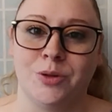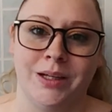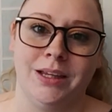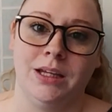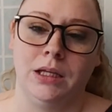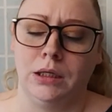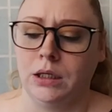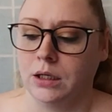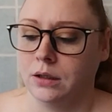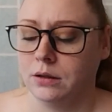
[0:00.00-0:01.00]

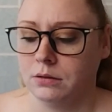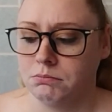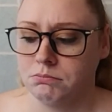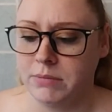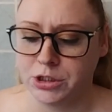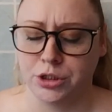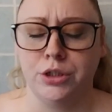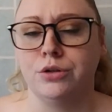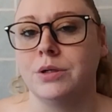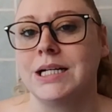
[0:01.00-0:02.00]
Make sure
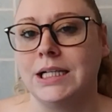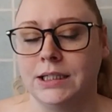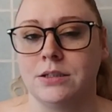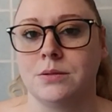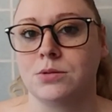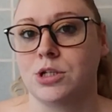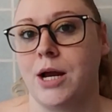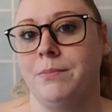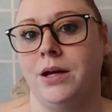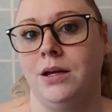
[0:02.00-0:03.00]
you click the
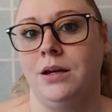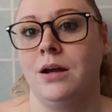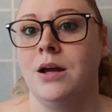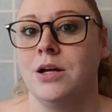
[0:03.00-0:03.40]
subscribe button